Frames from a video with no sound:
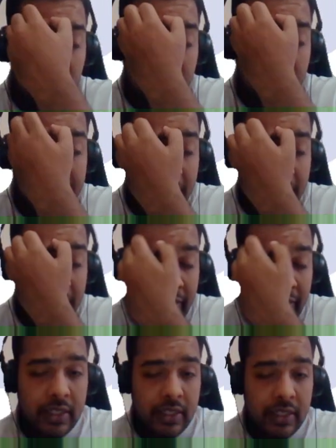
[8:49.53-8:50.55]

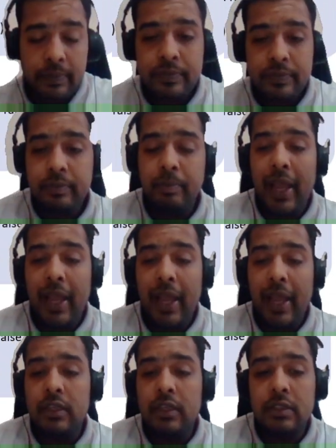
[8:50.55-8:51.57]
identify the
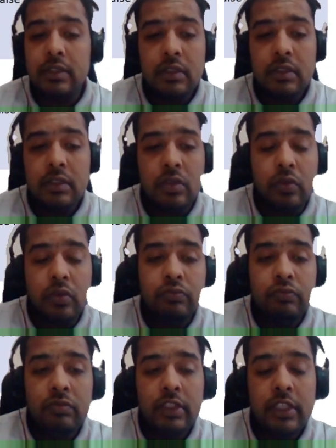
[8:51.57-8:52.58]
bank risk. So
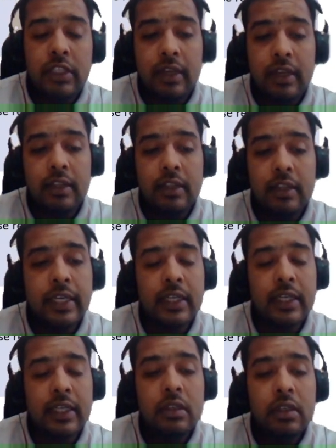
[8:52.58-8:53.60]
these are the
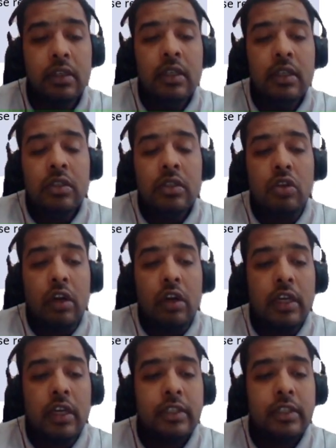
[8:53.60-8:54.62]
second
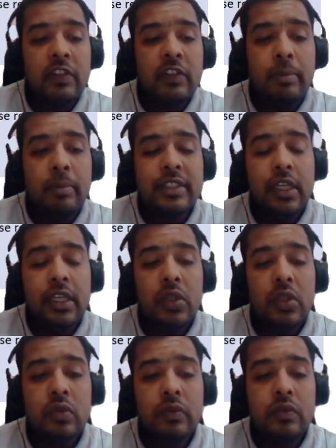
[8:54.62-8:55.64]
shortcomings of the Basel
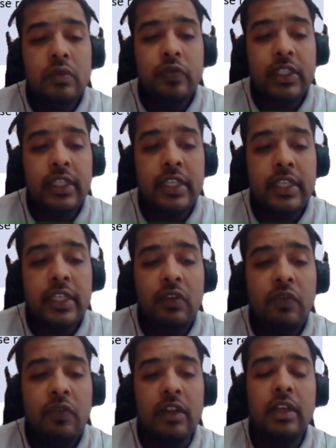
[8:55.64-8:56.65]
II, which need
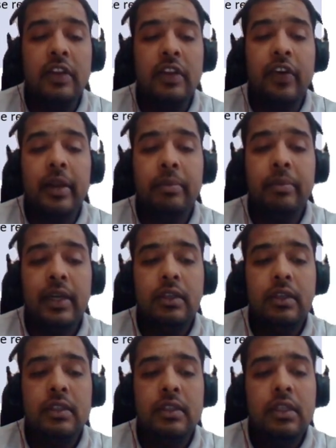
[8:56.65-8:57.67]
further
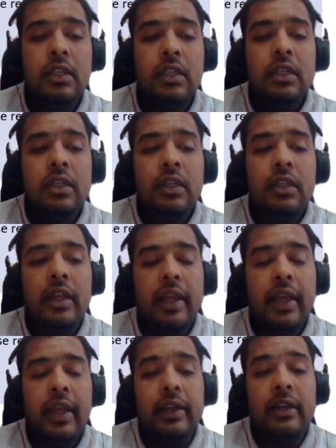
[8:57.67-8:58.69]
refinement.
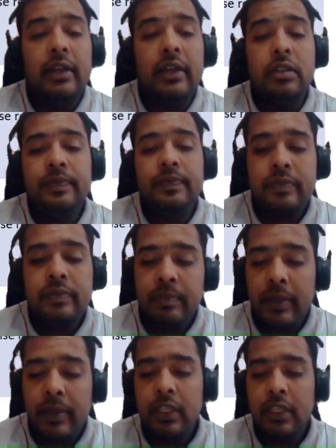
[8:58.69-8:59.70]
And
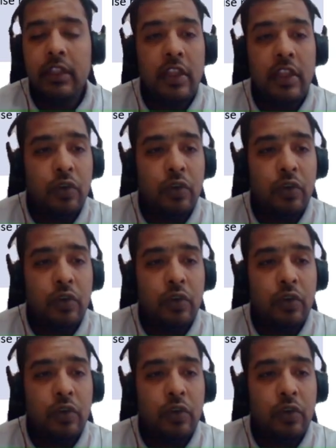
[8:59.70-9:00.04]
Basel III